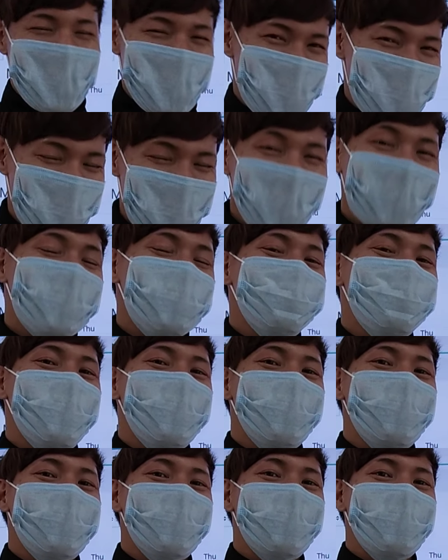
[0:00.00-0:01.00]
and next
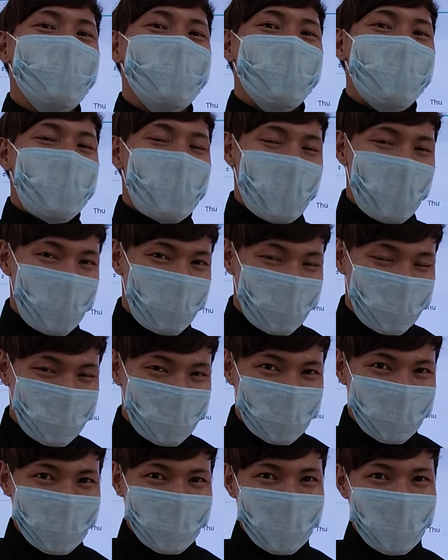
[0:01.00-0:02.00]
month and the
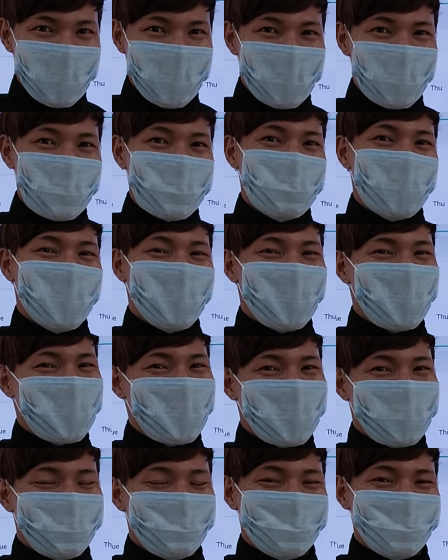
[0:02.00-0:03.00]
succeeding
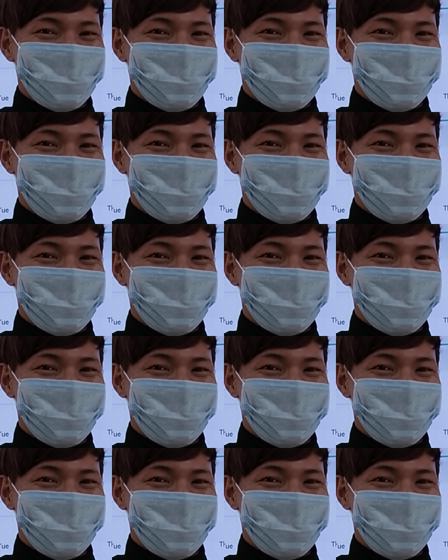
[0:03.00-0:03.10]
months.